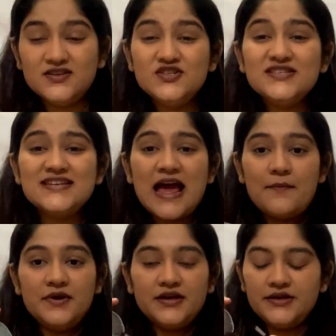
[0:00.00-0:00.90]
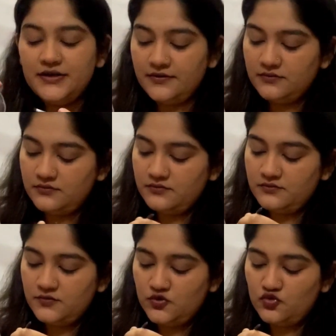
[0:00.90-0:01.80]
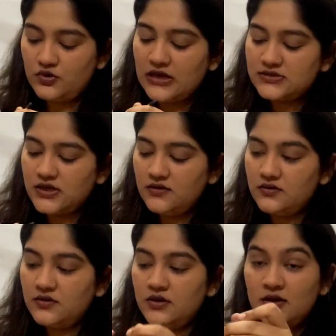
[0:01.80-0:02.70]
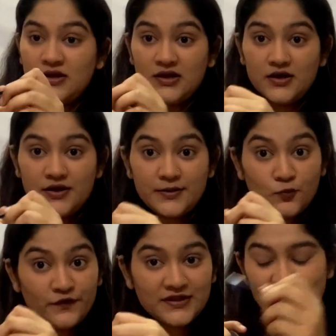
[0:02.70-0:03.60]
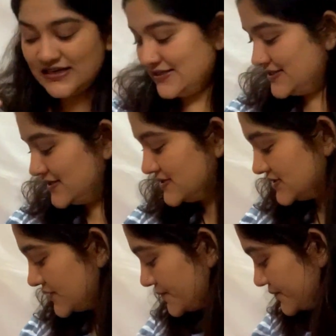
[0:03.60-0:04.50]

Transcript: Just dabbing it, thoda sa, removing the excess.